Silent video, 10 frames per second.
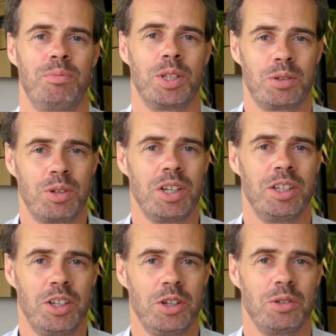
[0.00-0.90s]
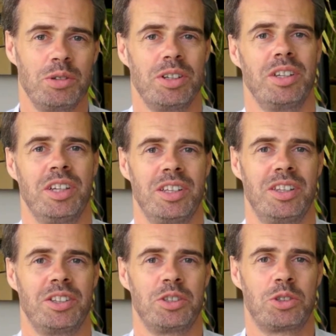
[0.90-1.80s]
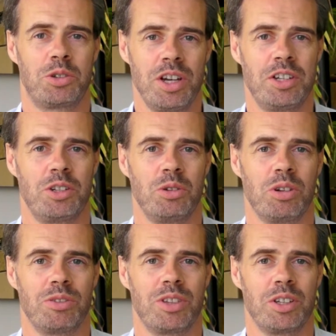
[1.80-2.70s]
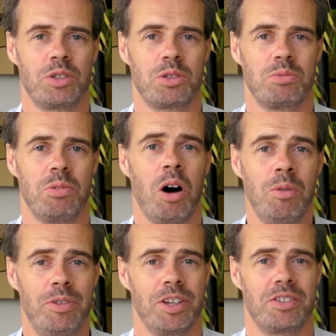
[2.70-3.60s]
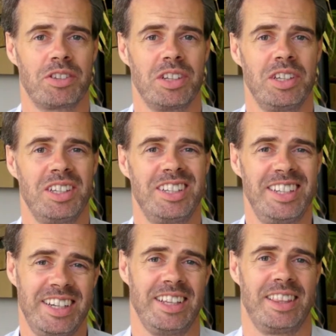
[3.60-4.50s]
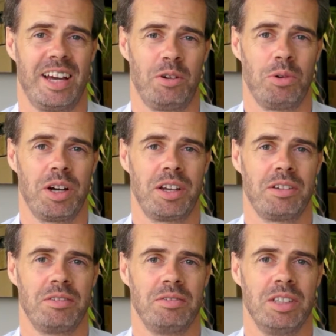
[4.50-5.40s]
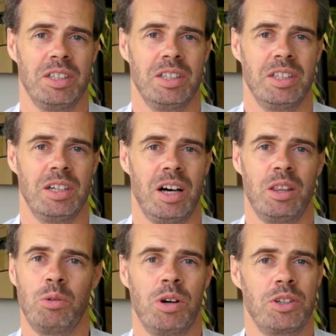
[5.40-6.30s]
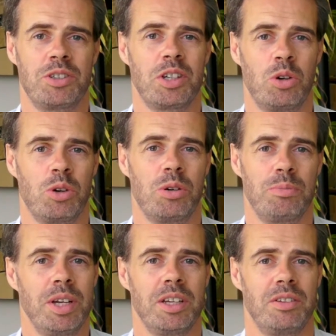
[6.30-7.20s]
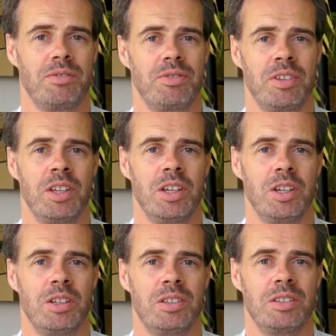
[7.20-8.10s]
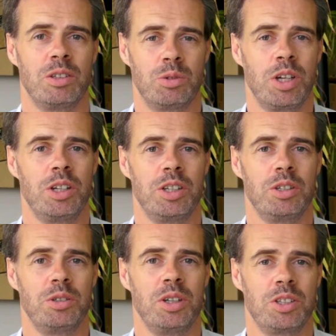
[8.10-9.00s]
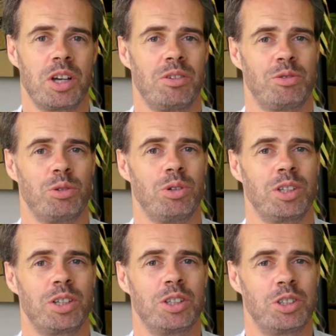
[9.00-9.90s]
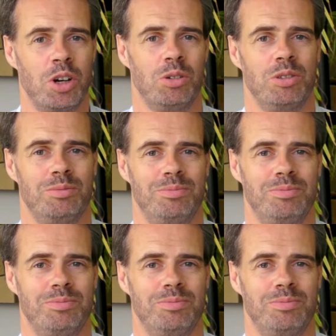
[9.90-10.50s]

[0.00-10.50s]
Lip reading: But the real you that has created all of this obviously did it that way. Otherwise it couldn't be. The real you is after all in control.